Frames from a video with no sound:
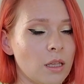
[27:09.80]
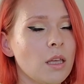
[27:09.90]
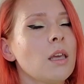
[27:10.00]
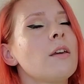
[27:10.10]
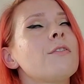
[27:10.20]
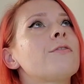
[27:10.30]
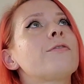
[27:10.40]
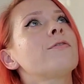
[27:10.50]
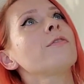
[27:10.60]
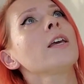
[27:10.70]

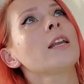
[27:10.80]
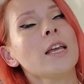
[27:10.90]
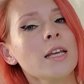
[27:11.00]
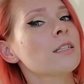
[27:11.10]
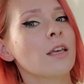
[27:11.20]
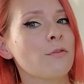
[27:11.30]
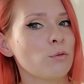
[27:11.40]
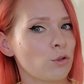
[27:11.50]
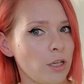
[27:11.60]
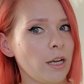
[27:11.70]
If it is a
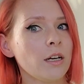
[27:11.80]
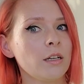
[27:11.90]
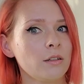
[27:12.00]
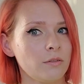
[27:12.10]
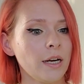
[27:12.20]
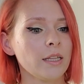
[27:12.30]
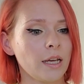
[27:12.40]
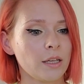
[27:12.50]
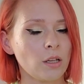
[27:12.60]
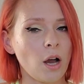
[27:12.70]
fougere, right,
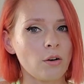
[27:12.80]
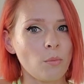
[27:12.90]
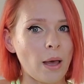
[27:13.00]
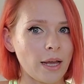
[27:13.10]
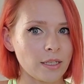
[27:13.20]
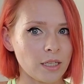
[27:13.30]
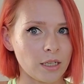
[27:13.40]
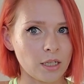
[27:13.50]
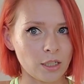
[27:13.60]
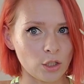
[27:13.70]
like an
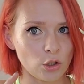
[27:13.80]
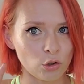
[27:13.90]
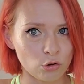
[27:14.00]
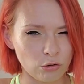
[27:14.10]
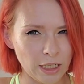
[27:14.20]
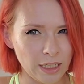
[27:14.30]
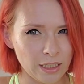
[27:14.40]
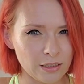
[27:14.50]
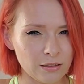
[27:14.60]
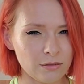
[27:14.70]
aromatic kind of
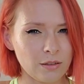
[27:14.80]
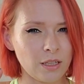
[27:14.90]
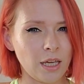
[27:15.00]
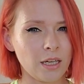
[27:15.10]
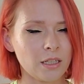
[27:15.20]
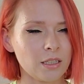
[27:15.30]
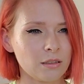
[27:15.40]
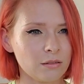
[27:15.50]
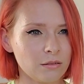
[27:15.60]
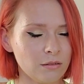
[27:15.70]
green,
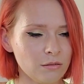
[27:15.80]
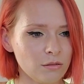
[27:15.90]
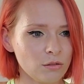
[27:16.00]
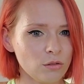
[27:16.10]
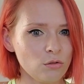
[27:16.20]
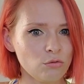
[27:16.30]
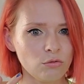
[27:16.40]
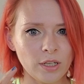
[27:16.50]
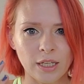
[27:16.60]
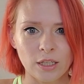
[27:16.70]

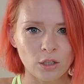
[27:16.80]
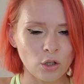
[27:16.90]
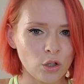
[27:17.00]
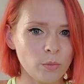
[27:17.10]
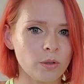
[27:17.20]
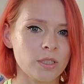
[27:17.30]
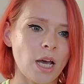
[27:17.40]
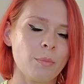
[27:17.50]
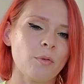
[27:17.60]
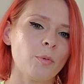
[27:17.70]
green herbal
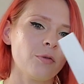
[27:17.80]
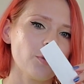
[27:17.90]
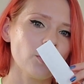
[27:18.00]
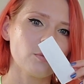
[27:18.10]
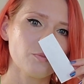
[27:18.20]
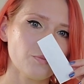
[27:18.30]
type of perfume,